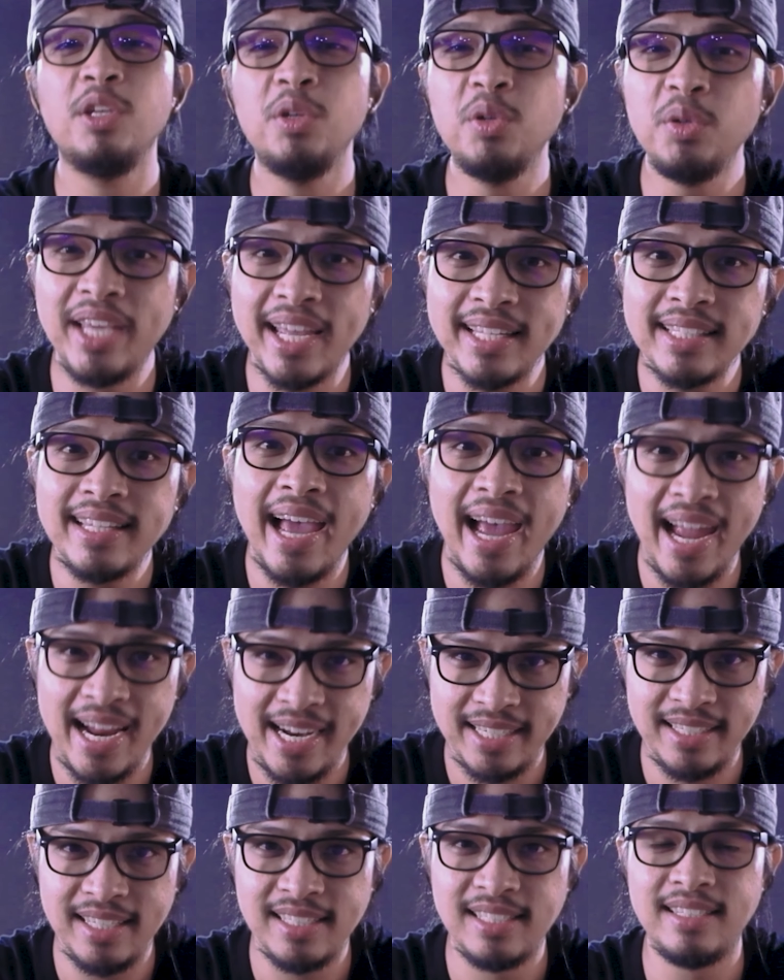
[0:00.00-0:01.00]
you get
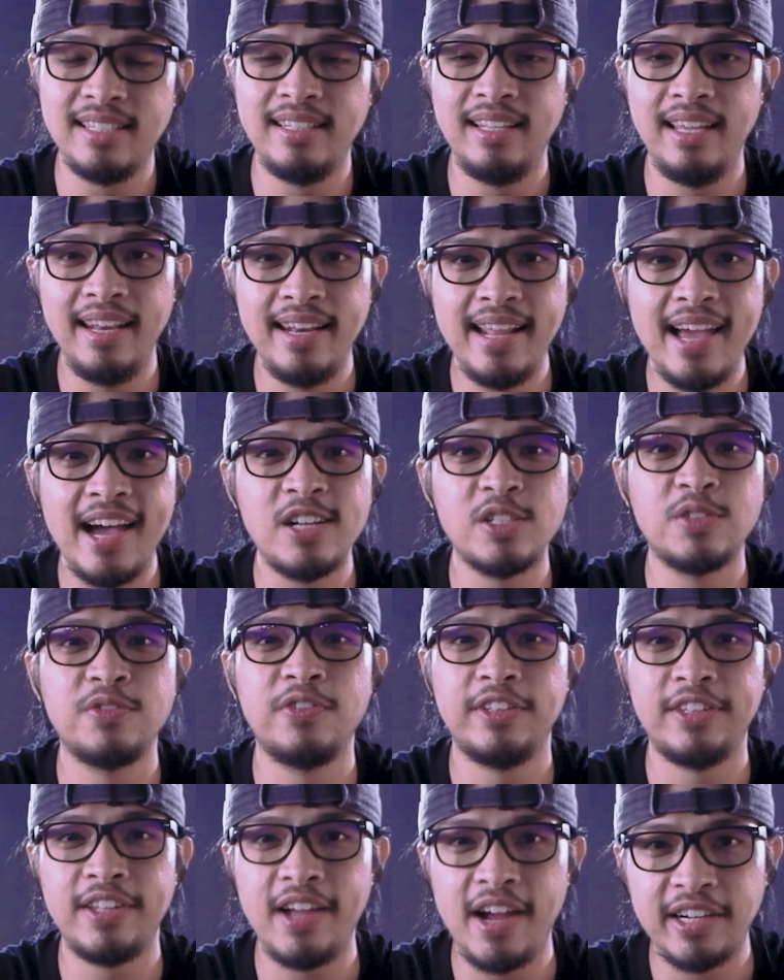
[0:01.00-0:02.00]
hired as an in-house
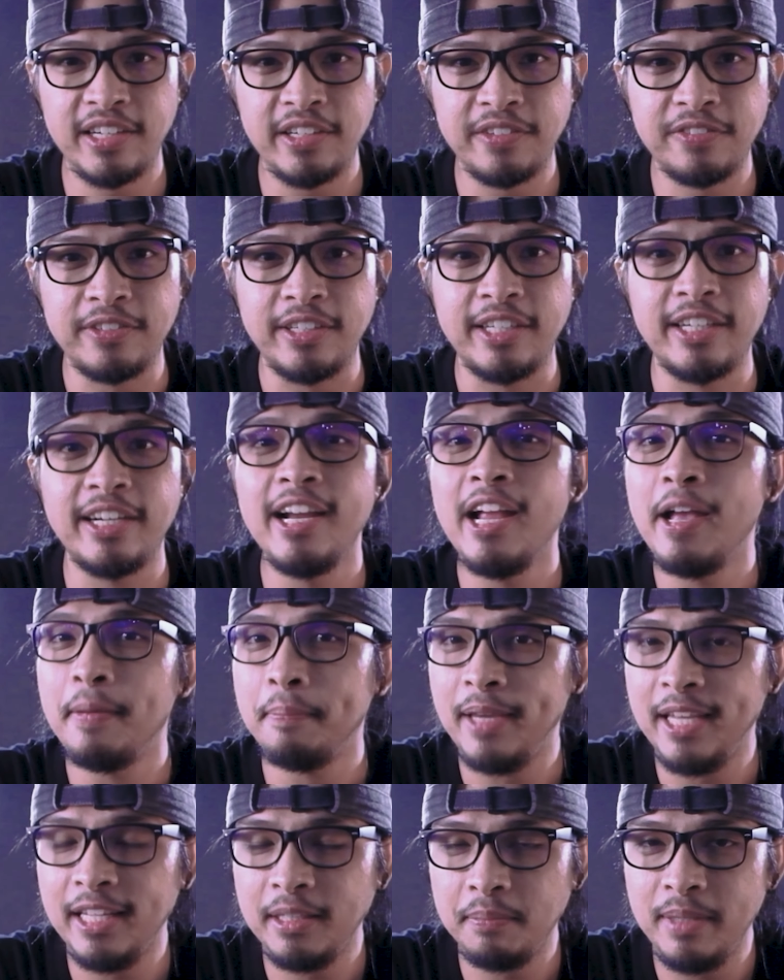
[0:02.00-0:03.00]
photographer,
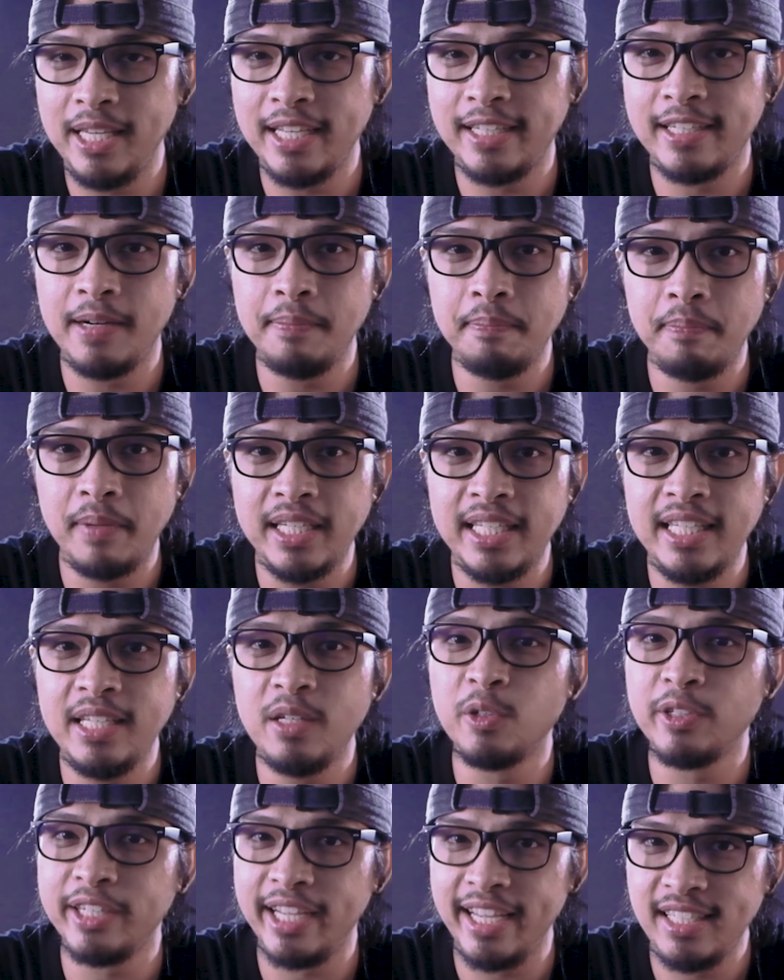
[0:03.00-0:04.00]
may it be a company
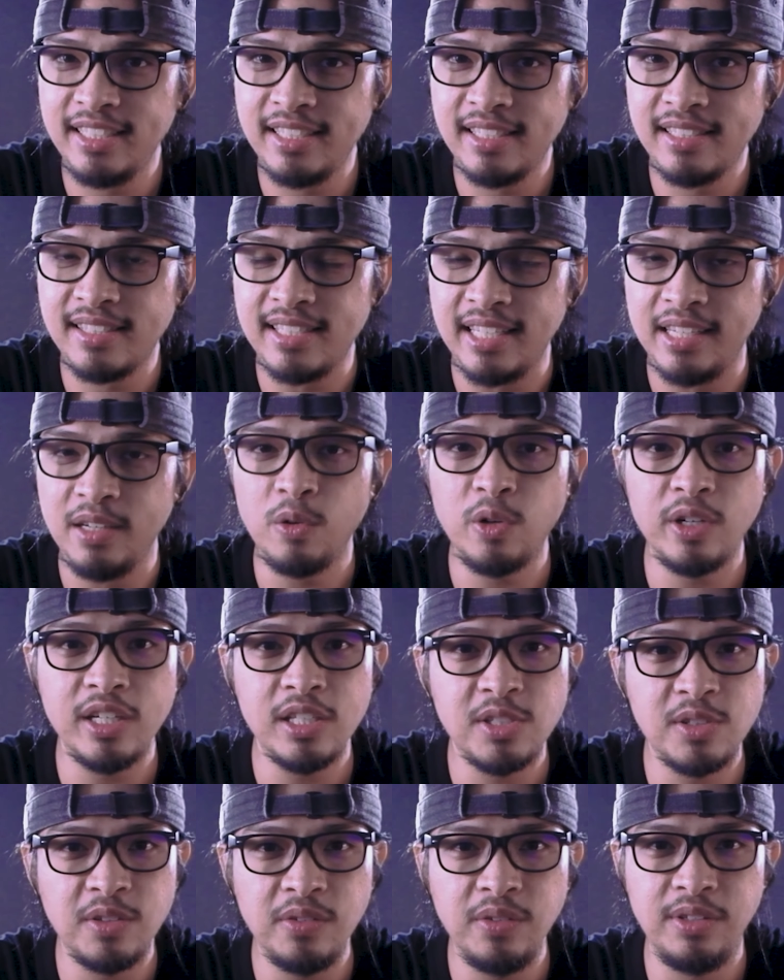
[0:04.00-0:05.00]
or agency or a
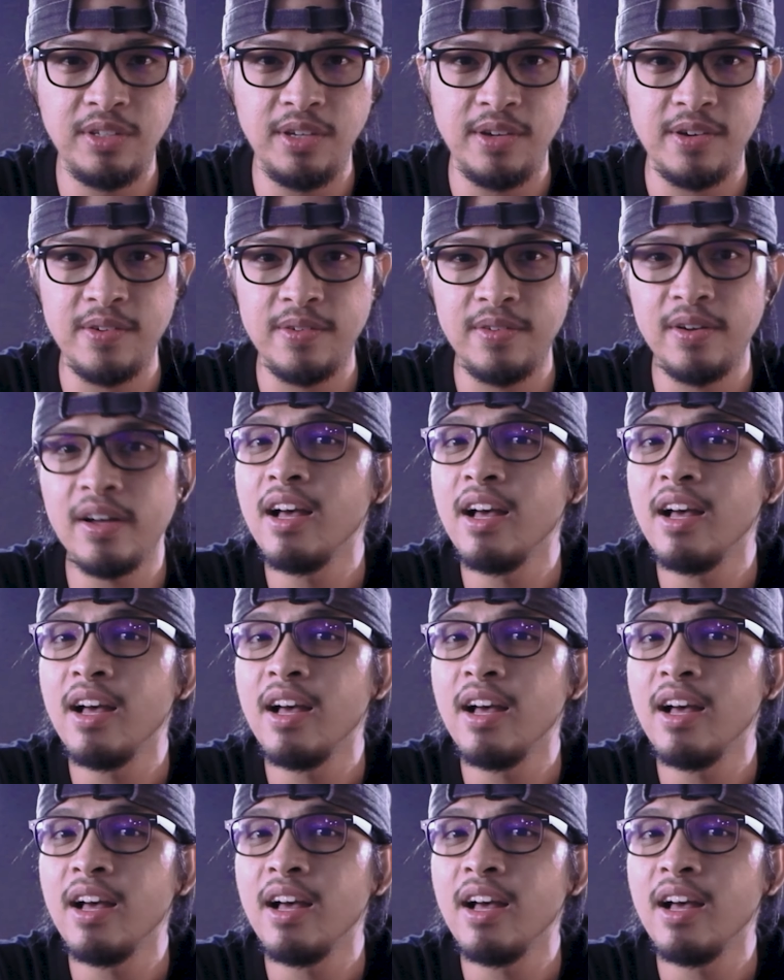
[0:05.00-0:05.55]
studio,